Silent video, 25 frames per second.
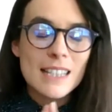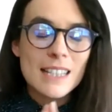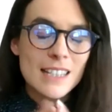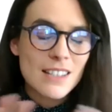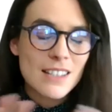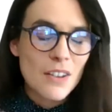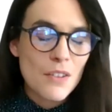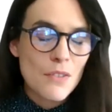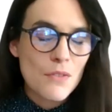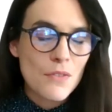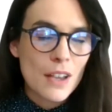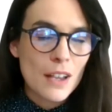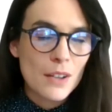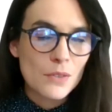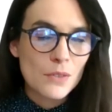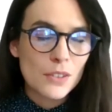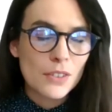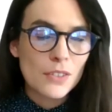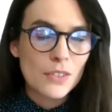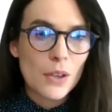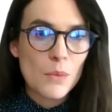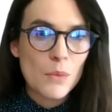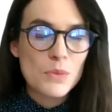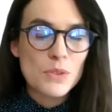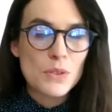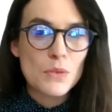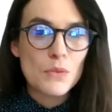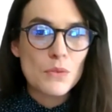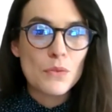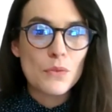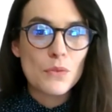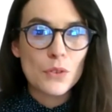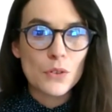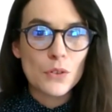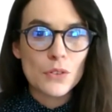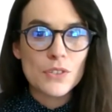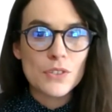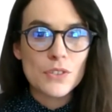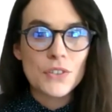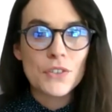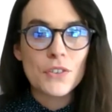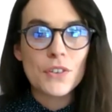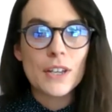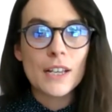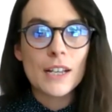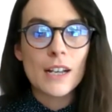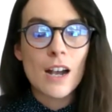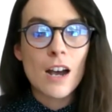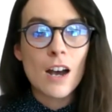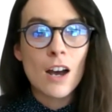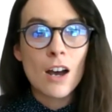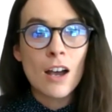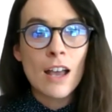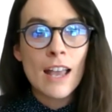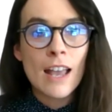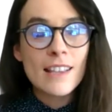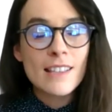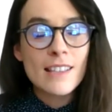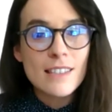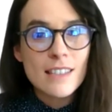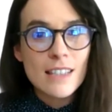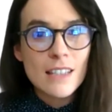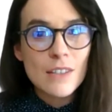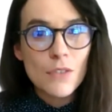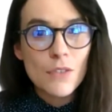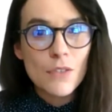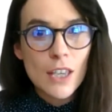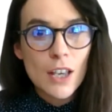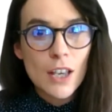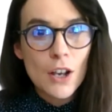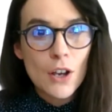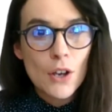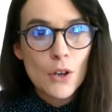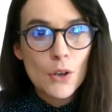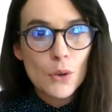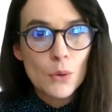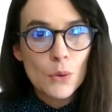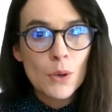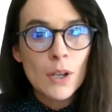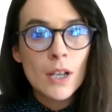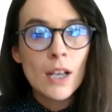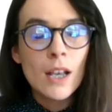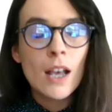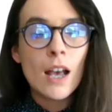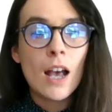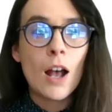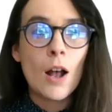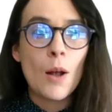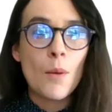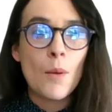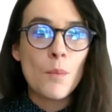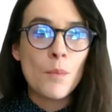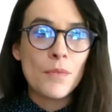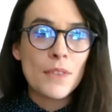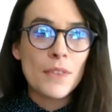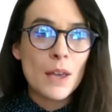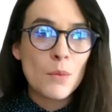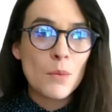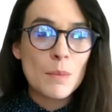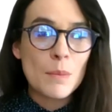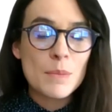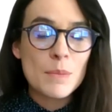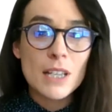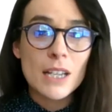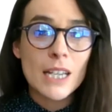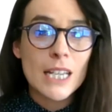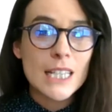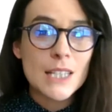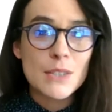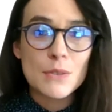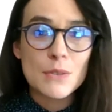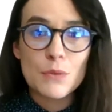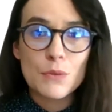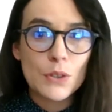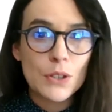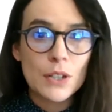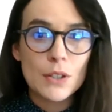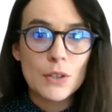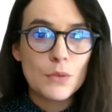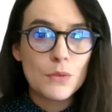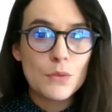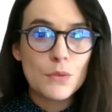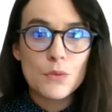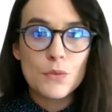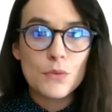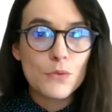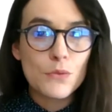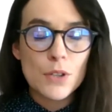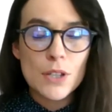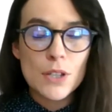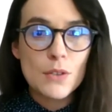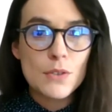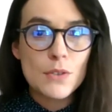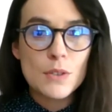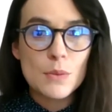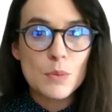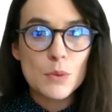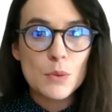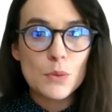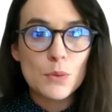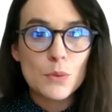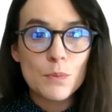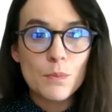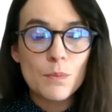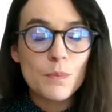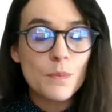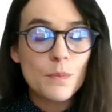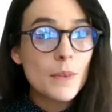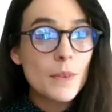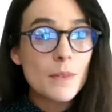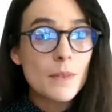things I've found in terms of volunteering are NCVO. Their website is full of reusable